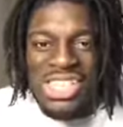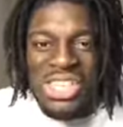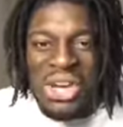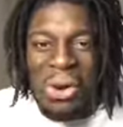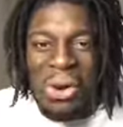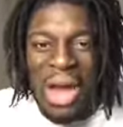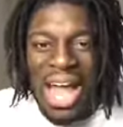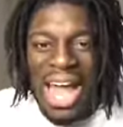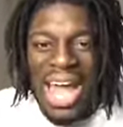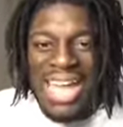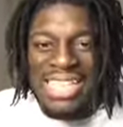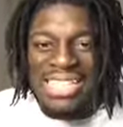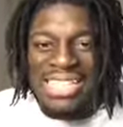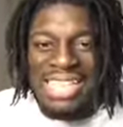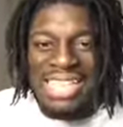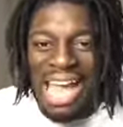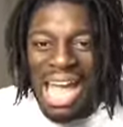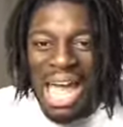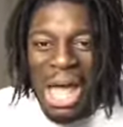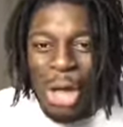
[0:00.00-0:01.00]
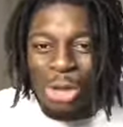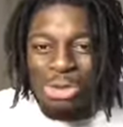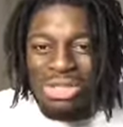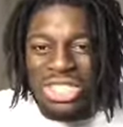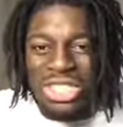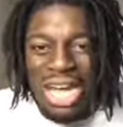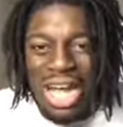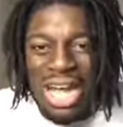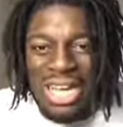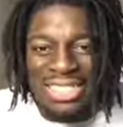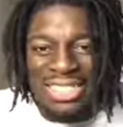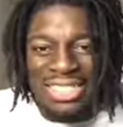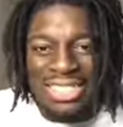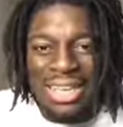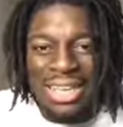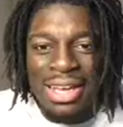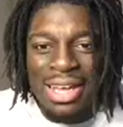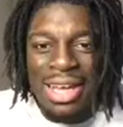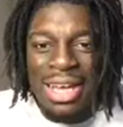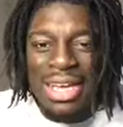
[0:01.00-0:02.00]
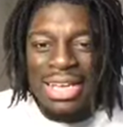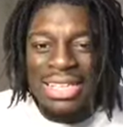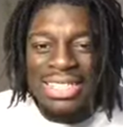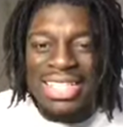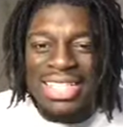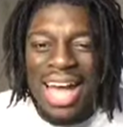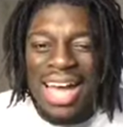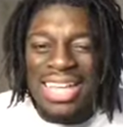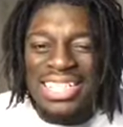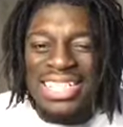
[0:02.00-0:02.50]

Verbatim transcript: your ass down, Josh. Josh,